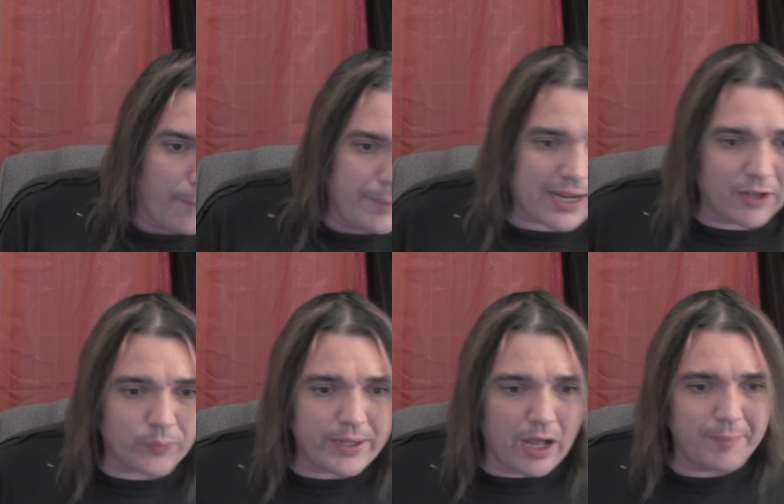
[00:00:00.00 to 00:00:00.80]
Because
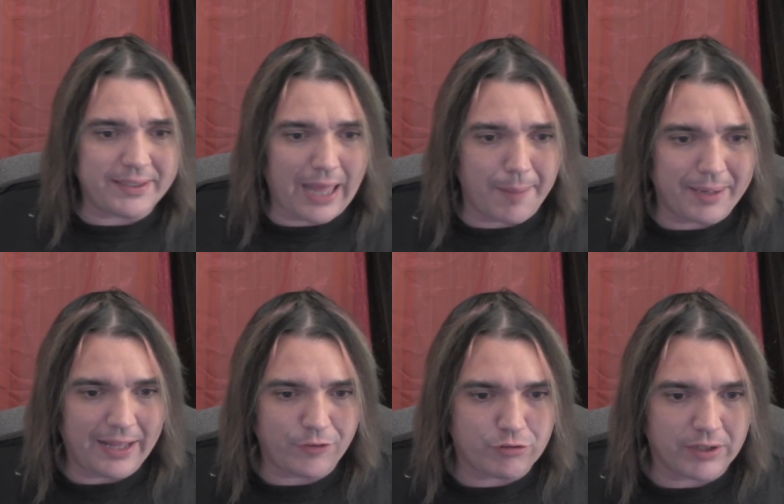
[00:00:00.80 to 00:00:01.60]
we all
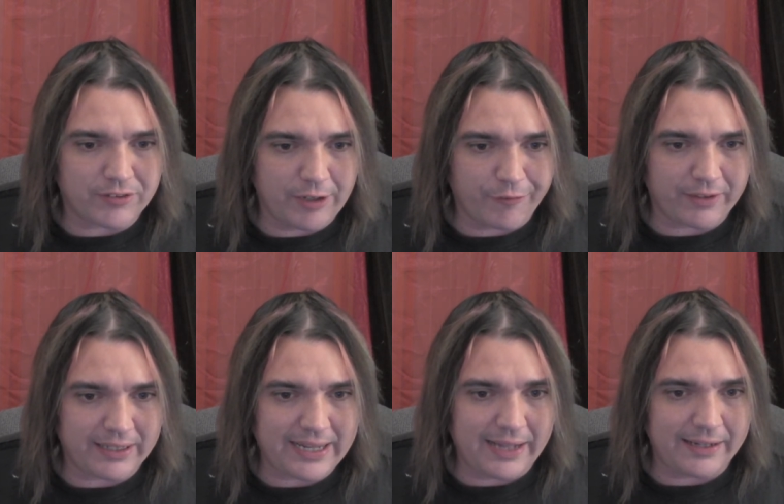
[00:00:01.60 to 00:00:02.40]
metabolize drugs
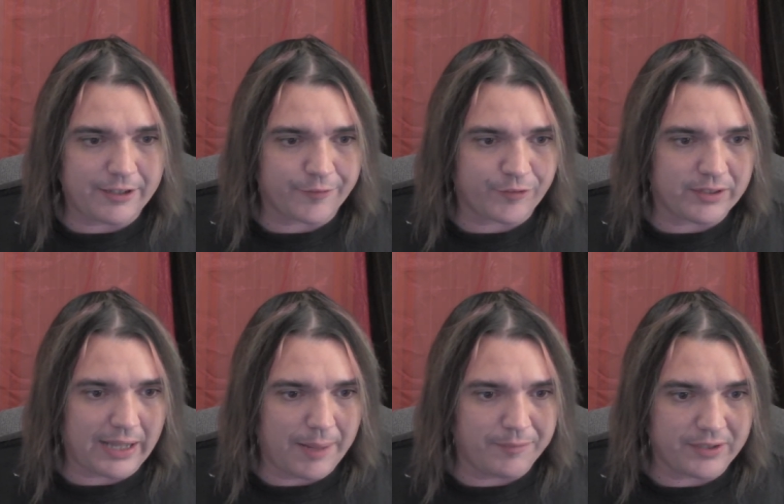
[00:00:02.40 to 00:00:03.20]
differently and at different
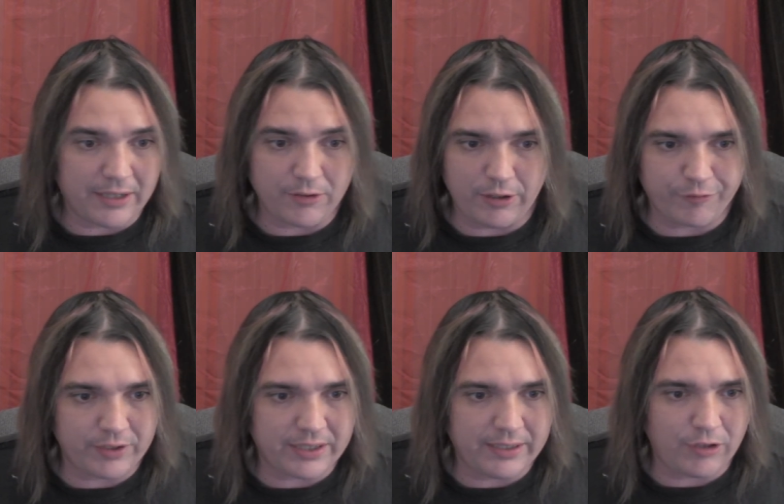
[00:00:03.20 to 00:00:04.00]
times and under
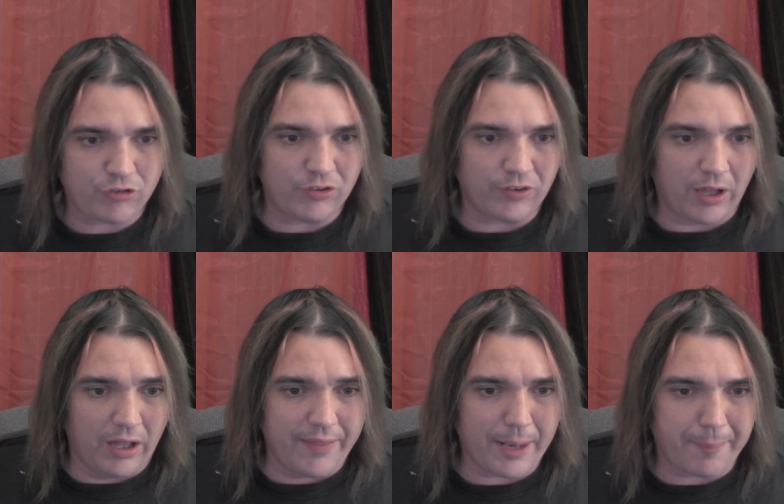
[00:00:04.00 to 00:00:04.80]
different conditions,
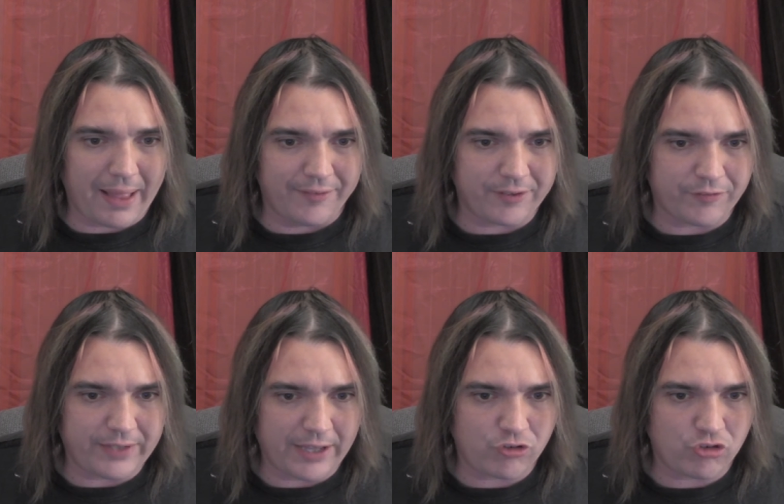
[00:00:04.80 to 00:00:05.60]
all that a positive
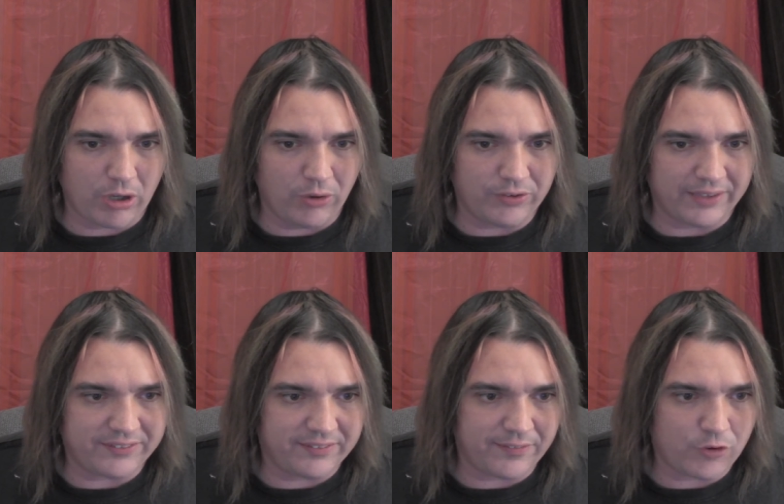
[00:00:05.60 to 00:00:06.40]
test shows us
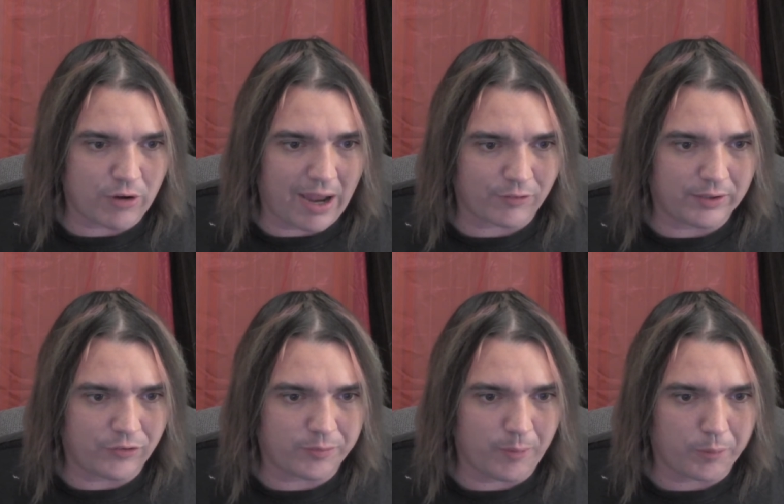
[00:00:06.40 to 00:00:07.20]
is that the driver had
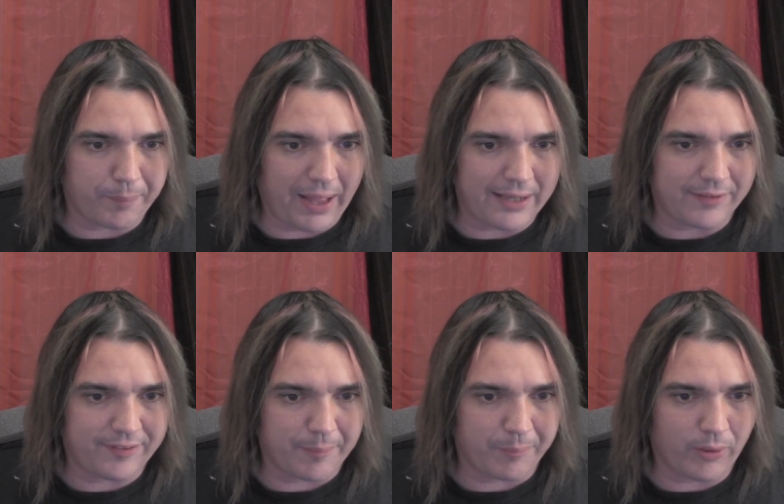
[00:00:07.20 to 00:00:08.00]
smoked pot at
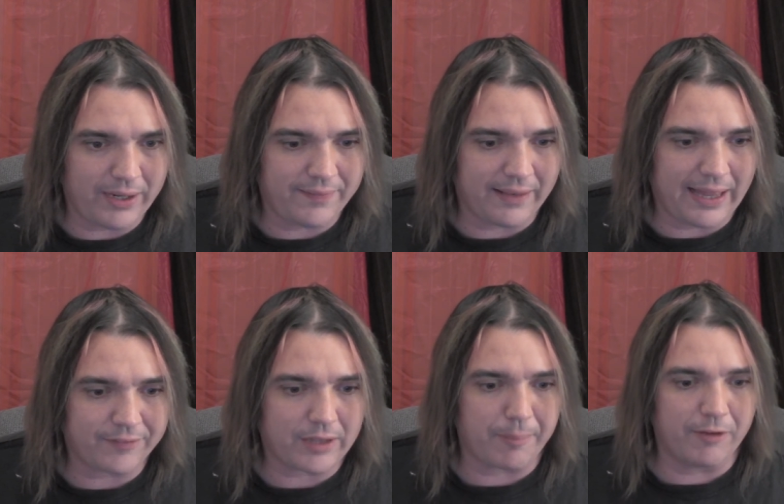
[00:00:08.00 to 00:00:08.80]
some point in the
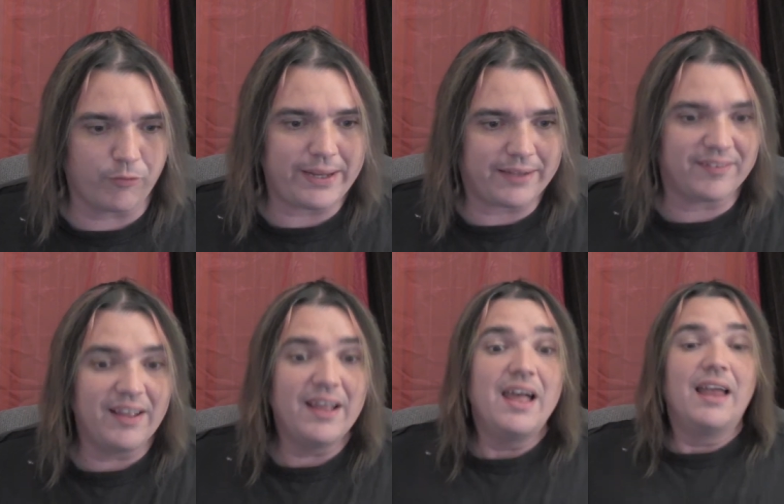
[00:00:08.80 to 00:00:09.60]
last couple of weeks.
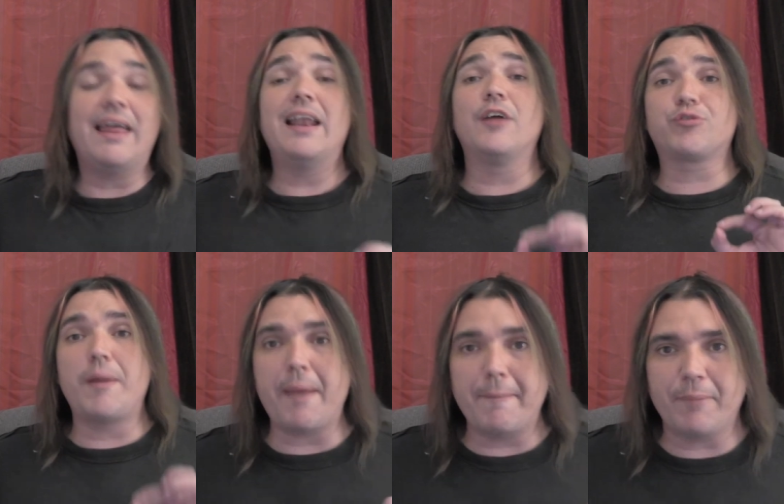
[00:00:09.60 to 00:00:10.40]
Let us
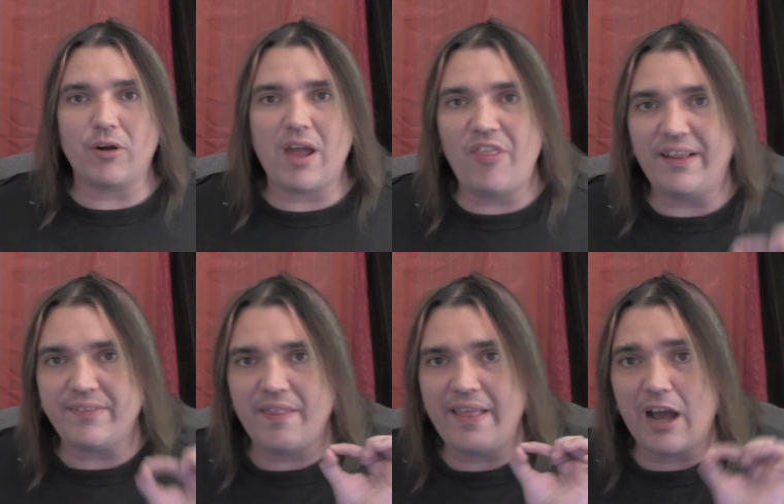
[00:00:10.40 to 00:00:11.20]
remember
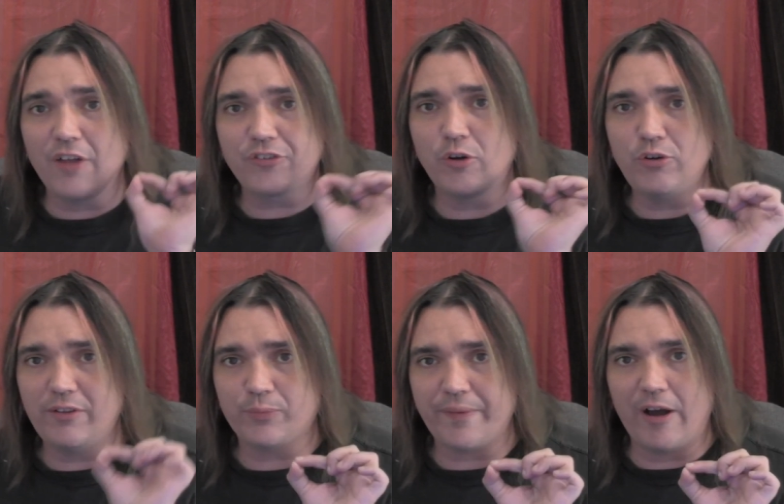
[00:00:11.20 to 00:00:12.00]
that they also do
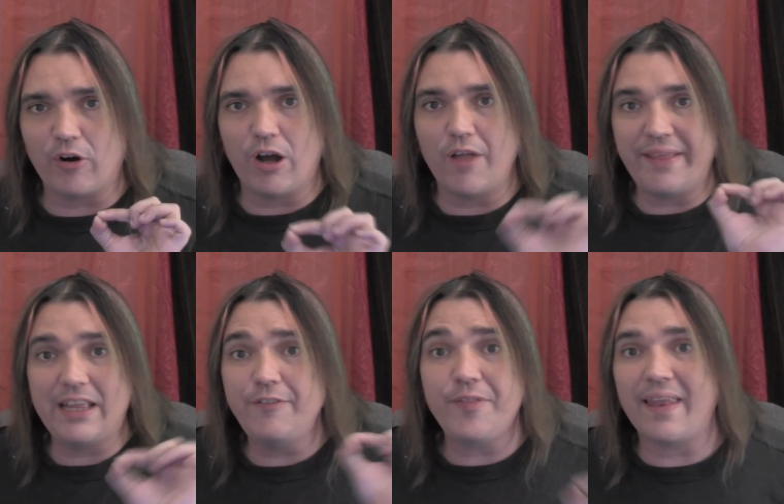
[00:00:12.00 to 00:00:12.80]
this with alcohol. They
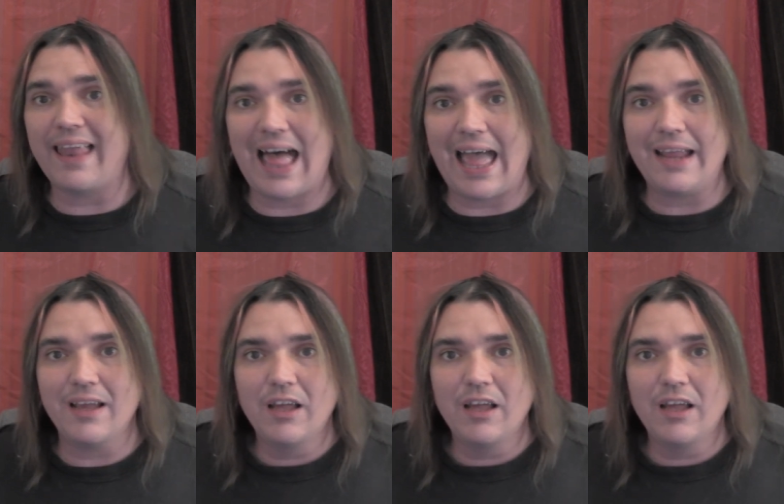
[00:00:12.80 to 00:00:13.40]
give you the lie.